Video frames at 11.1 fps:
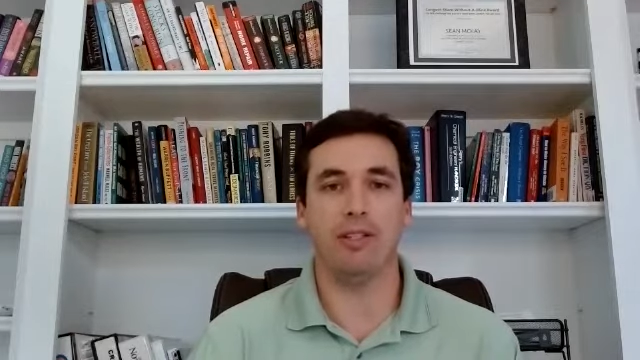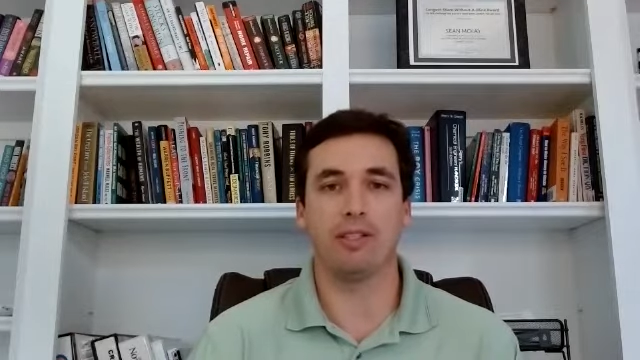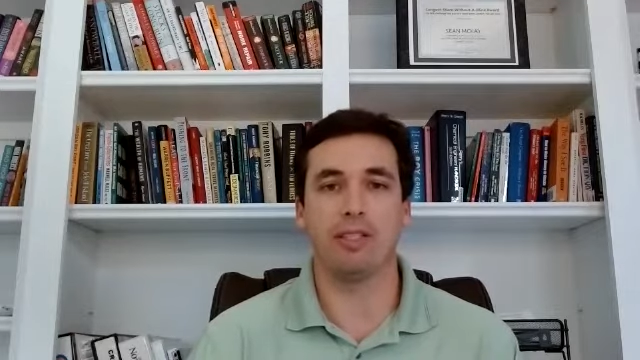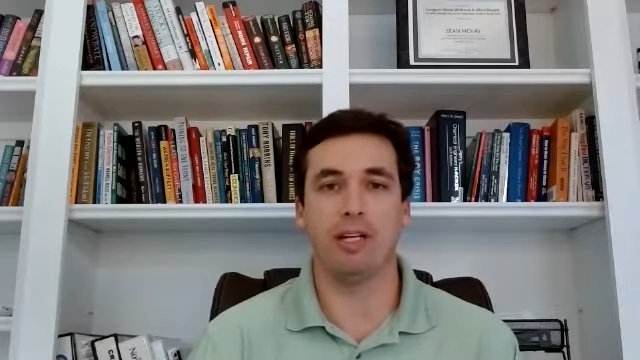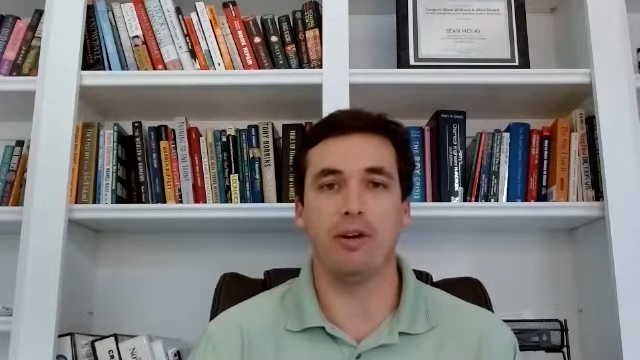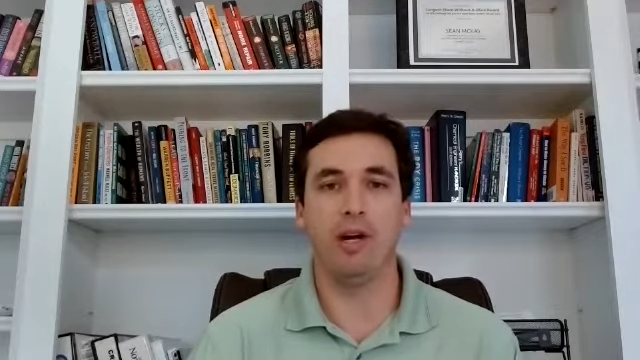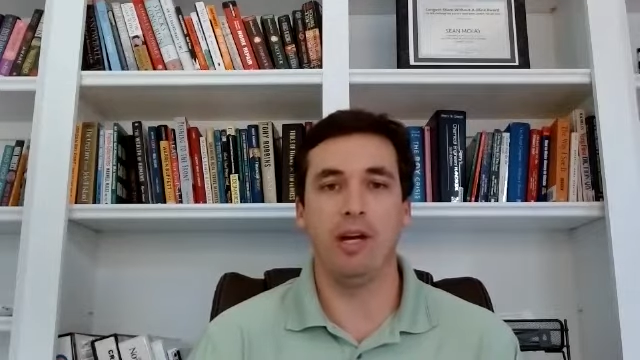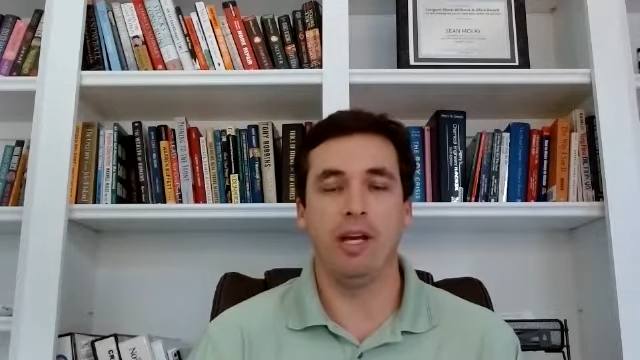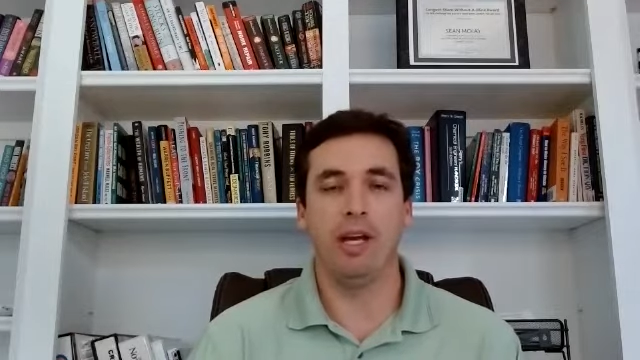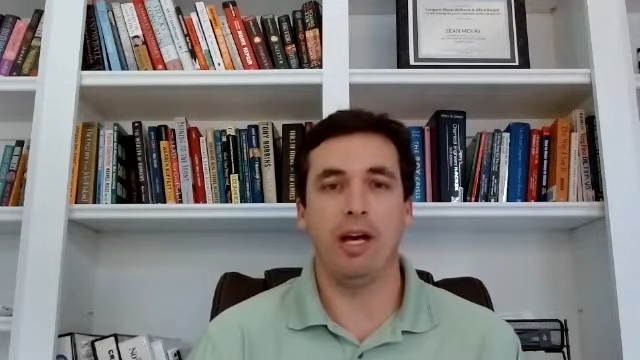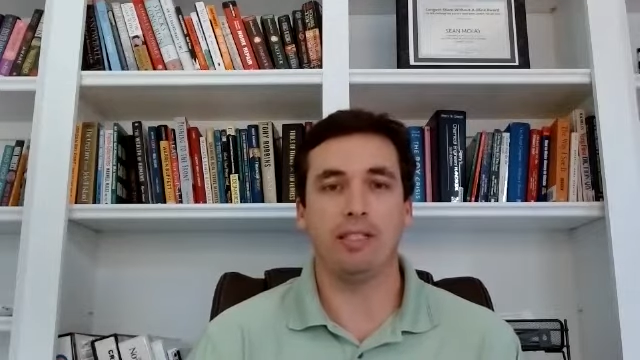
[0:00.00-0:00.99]
So
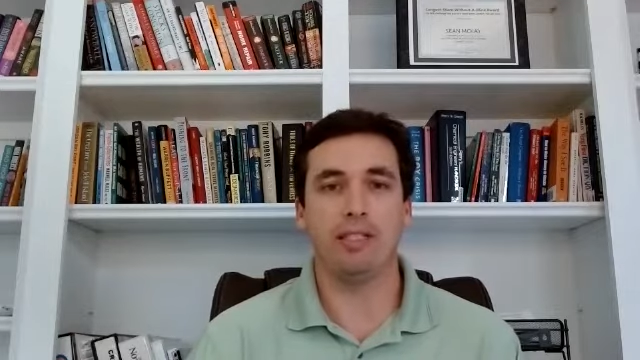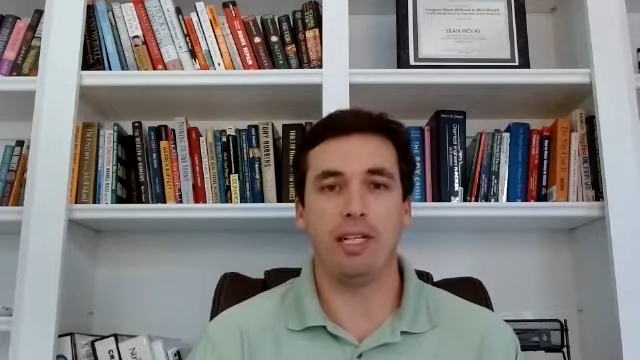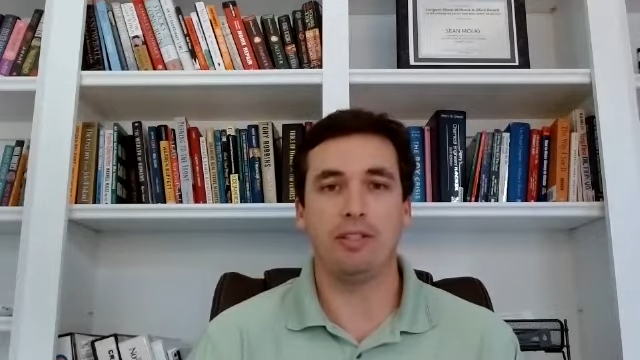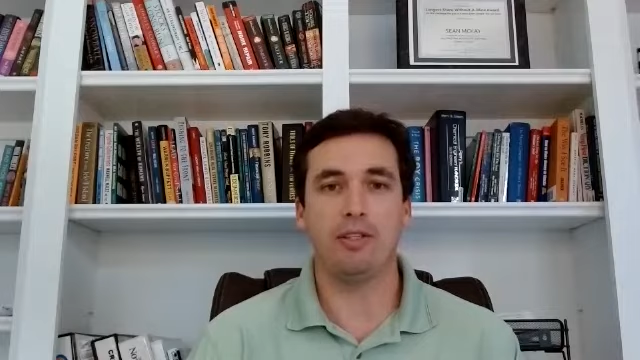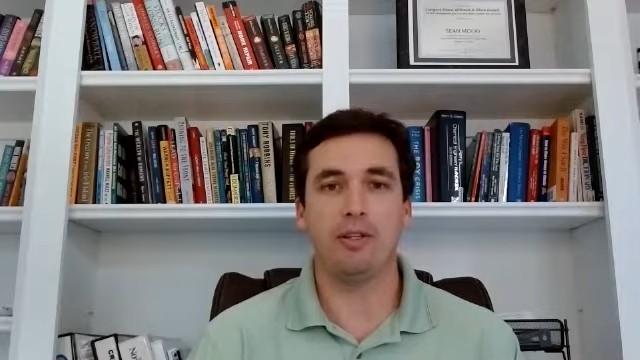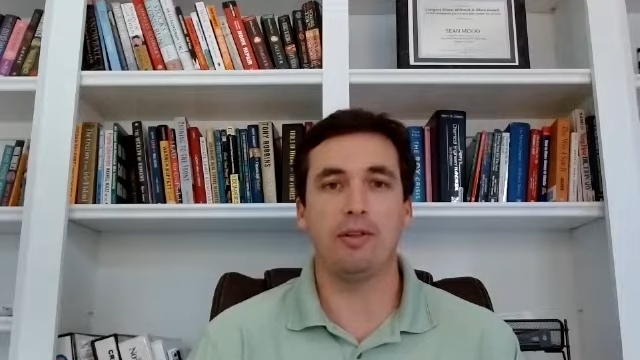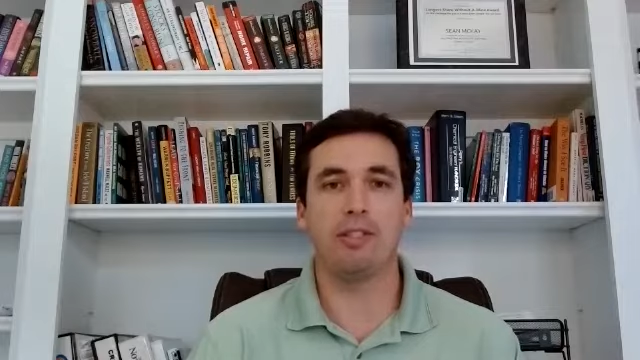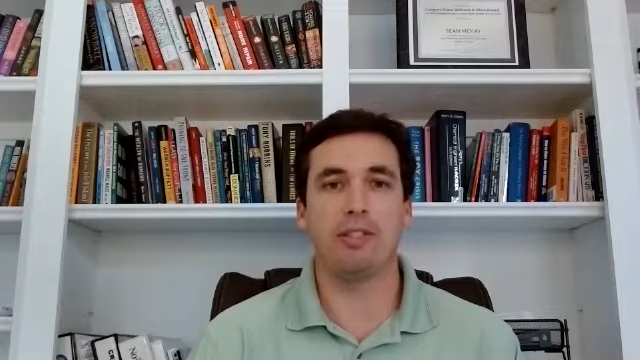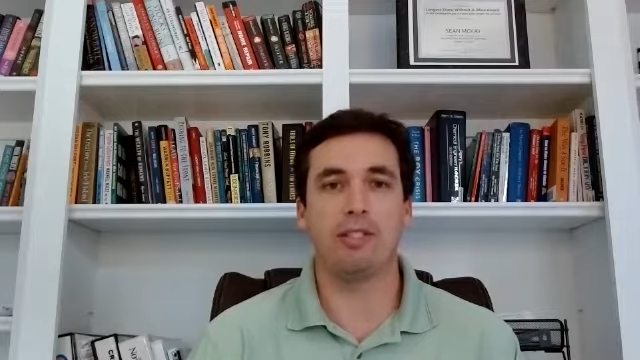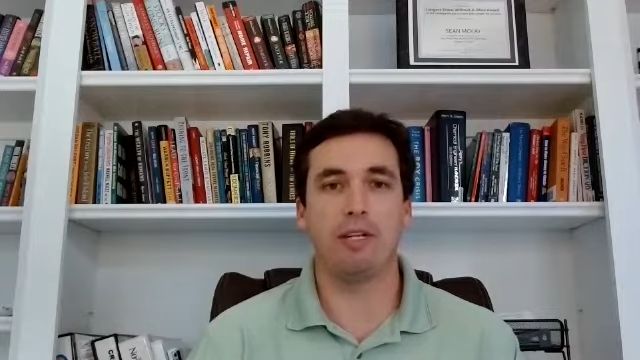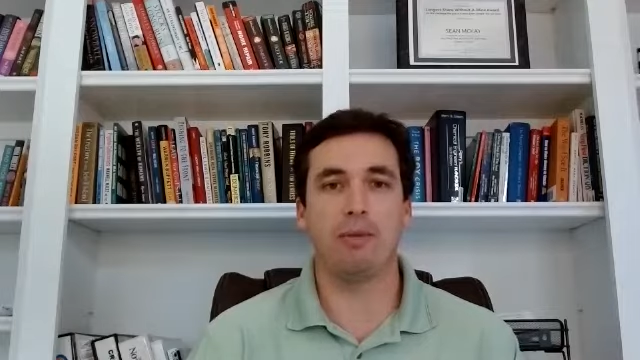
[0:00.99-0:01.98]
stay tuned.
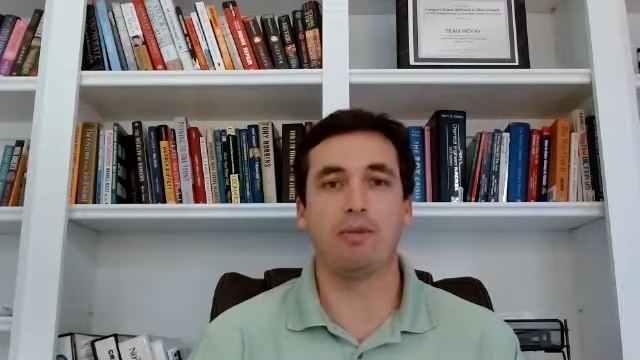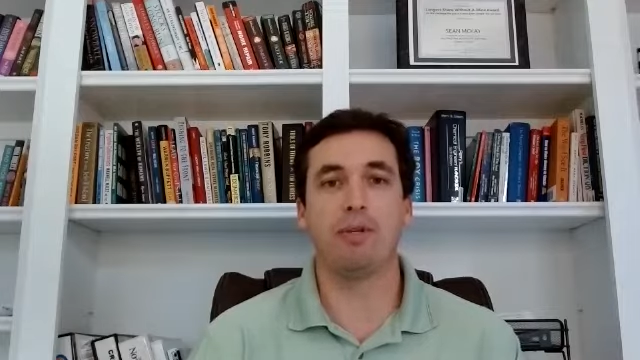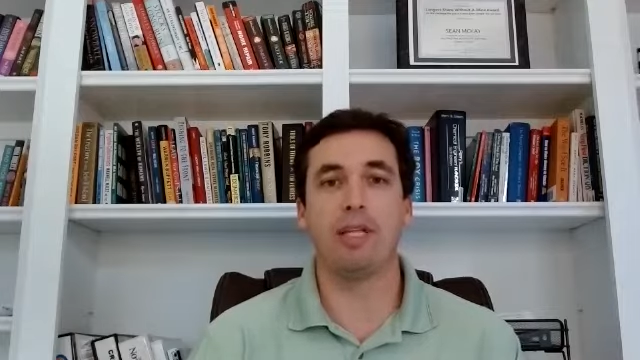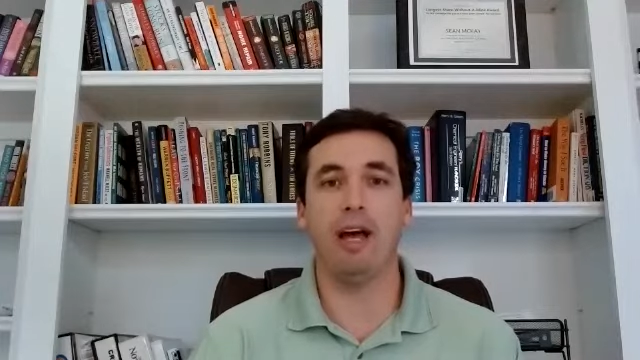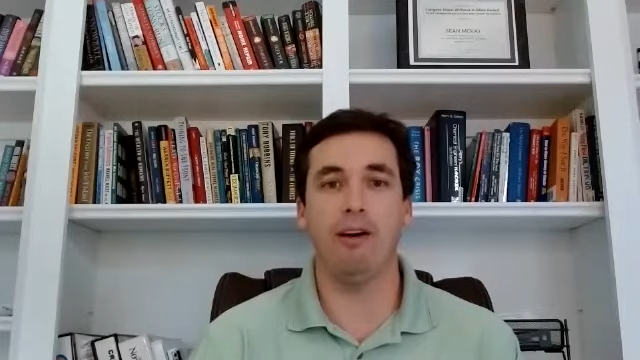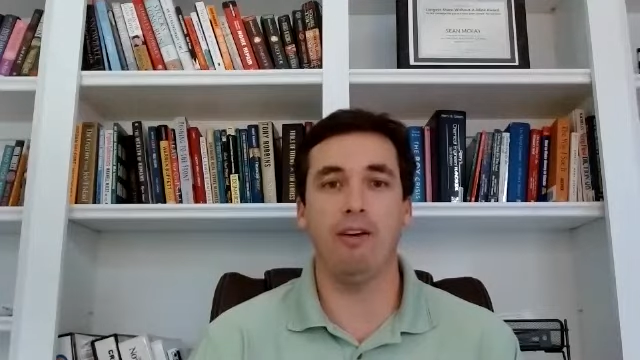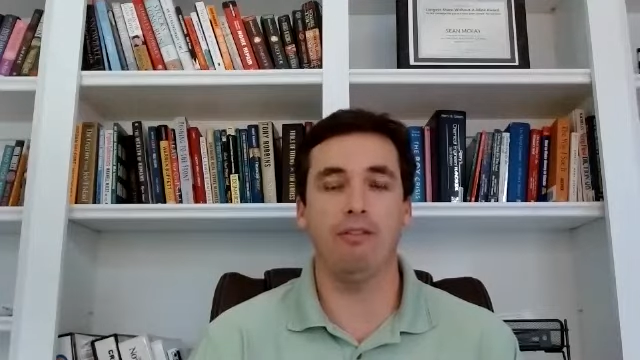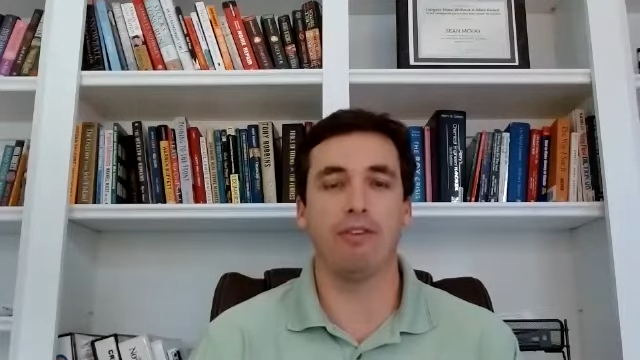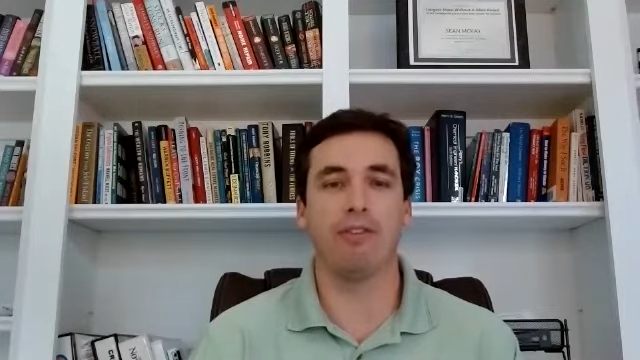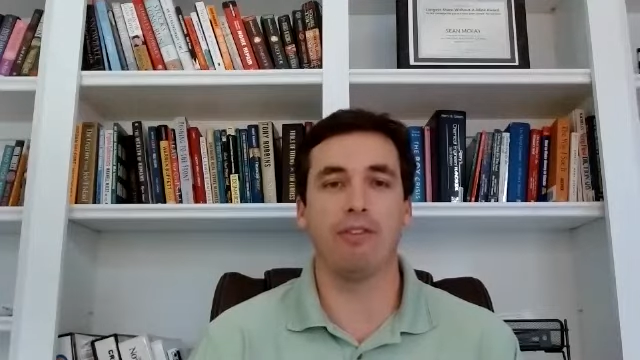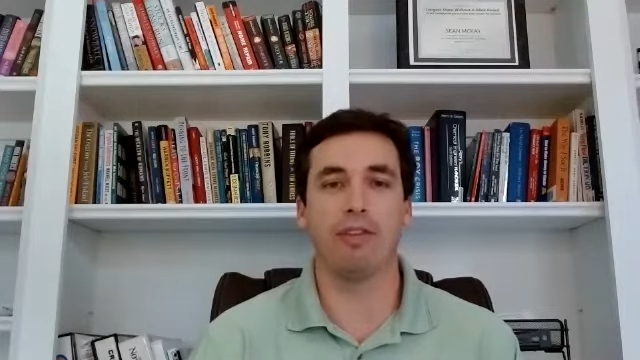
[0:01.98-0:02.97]
This is going to be really
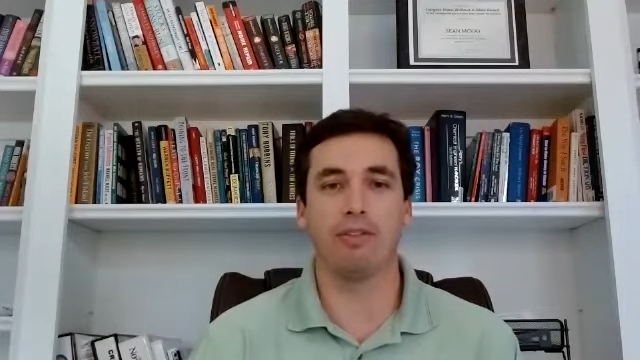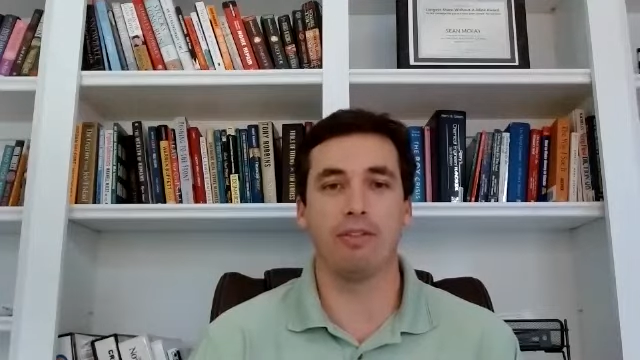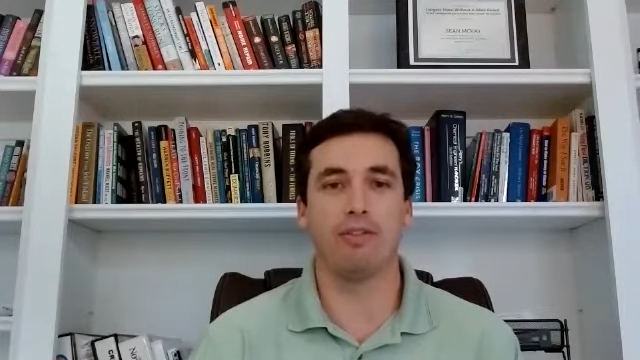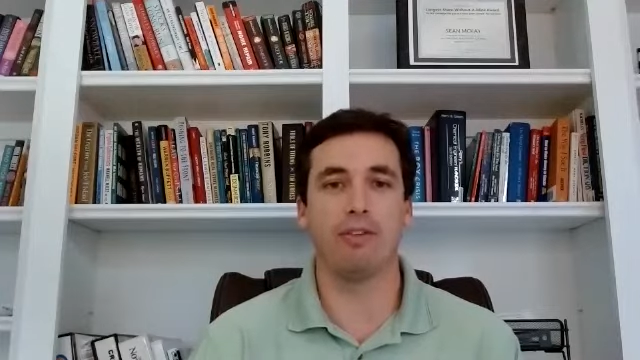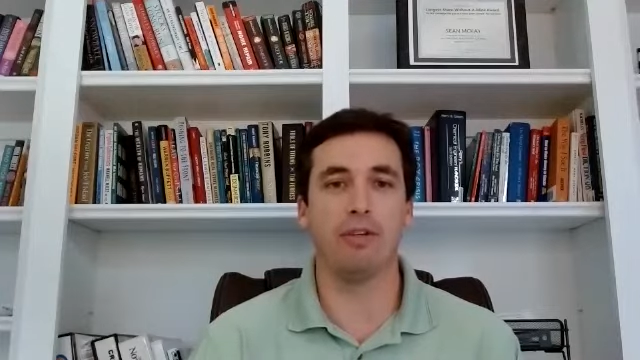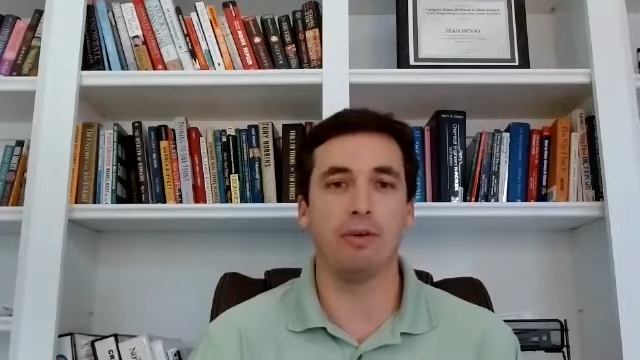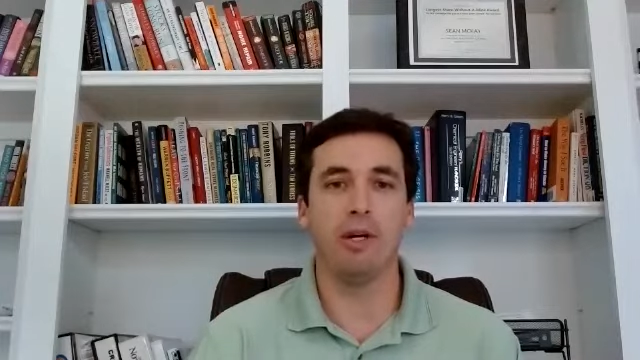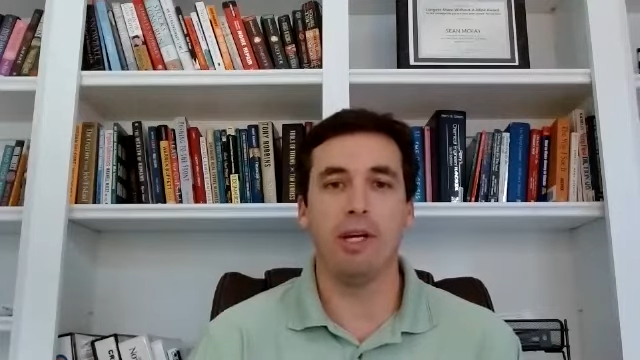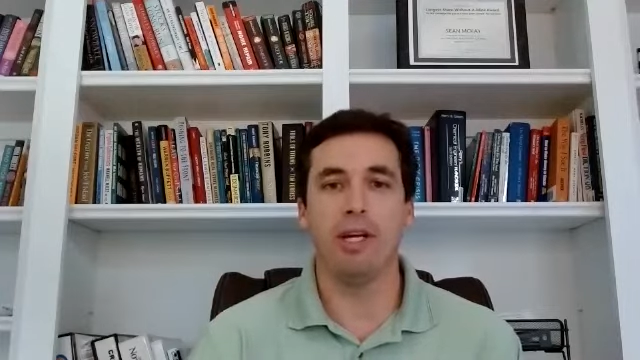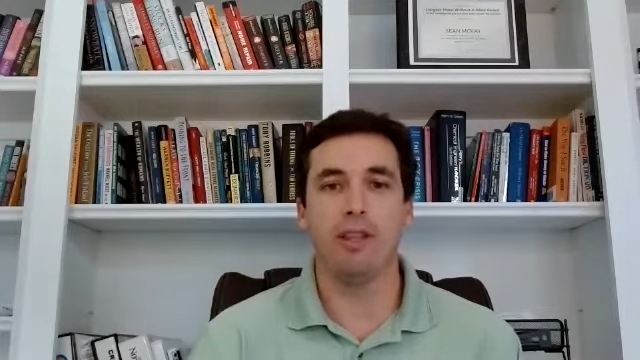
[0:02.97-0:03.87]
helpful for those of you